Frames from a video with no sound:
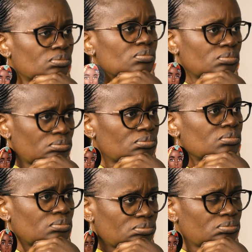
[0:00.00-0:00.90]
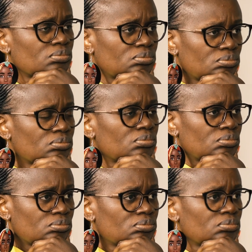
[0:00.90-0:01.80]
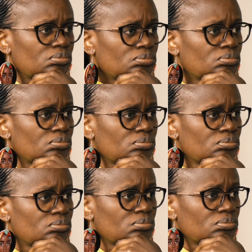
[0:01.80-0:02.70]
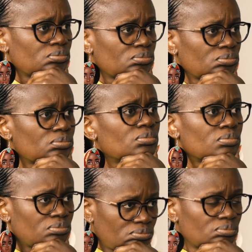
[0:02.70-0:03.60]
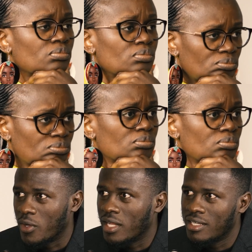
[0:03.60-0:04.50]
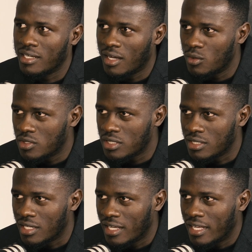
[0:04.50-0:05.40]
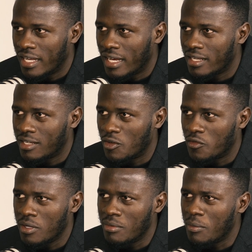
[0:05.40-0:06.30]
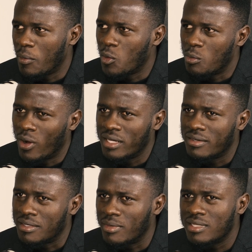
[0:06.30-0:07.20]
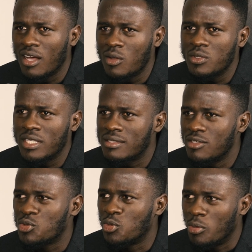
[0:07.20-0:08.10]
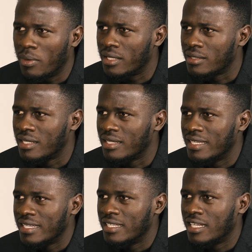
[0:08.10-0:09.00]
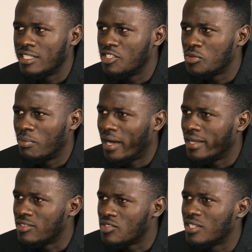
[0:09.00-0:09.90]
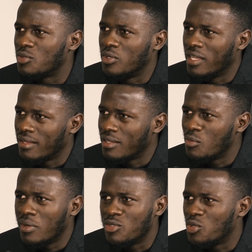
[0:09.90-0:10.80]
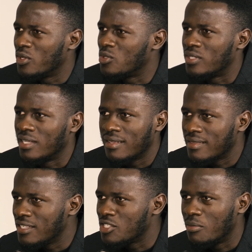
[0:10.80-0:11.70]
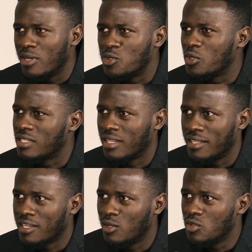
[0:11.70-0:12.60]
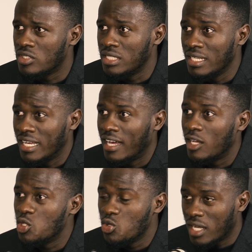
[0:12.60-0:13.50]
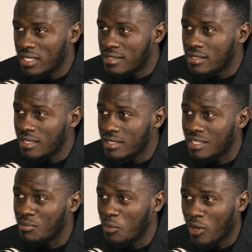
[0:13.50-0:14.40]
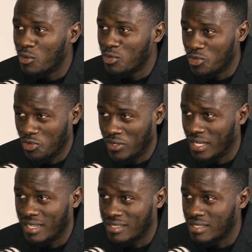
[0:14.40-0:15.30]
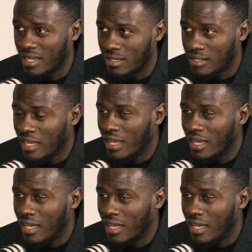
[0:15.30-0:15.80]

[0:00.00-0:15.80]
and where the woman was worked with UN, very many organizations well in the country, and there were very many people were wondering, but how does this woman and this man stay together? The woman is always in the other thing, the man is always in the other country. You can sense that people cannot even understand